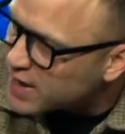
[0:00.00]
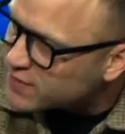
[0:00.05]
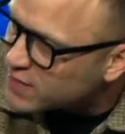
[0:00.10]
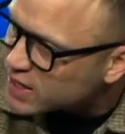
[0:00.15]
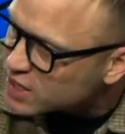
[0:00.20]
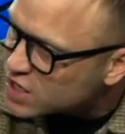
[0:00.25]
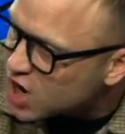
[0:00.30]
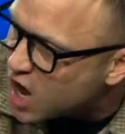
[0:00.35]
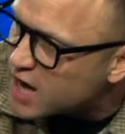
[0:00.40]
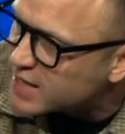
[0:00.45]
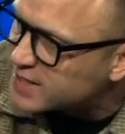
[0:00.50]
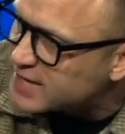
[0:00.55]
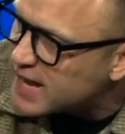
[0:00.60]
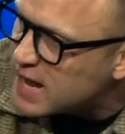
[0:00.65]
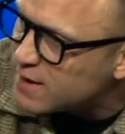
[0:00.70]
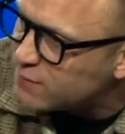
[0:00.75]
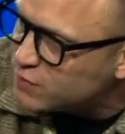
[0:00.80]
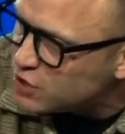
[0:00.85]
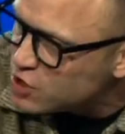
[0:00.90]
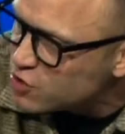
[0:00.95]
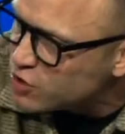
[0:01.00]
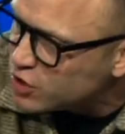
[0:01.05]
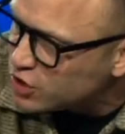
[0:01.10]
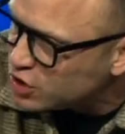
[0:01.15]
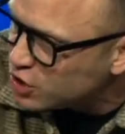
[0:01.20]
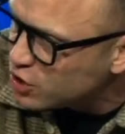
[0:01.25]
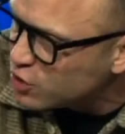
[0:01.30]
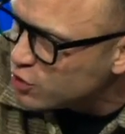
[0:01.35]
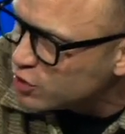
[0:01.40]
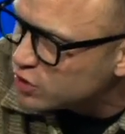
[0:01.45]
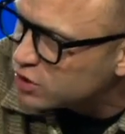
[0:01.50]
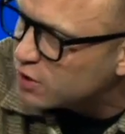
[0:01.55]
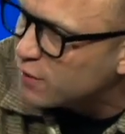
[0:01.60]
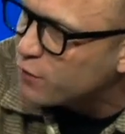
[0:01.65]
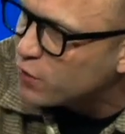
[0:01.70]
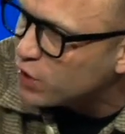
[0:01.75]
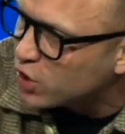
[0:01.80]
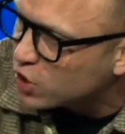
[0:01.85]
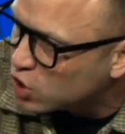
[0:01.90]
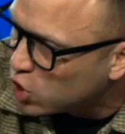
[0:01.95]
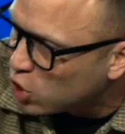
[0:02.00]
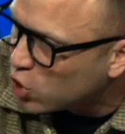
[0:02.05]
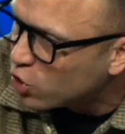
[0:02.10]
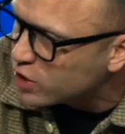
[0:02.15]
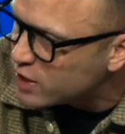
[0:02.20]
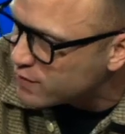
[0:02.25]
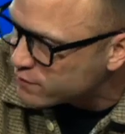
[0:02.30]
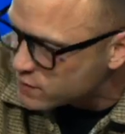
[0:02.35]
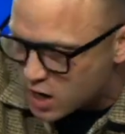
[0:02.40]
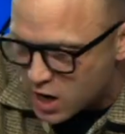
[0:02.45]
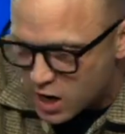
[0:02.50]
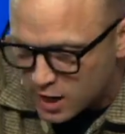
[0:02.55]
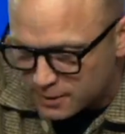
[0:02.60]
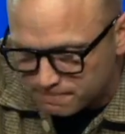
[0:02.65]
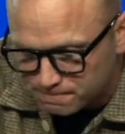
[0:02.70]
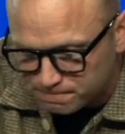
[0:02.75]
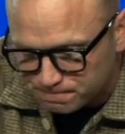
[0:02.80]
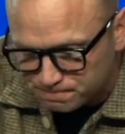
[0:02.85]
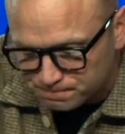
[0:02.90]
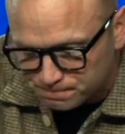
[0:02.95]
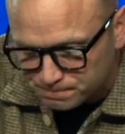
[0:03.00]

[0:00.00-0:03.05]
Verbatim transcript: thing that God gave you to use for the glory of God.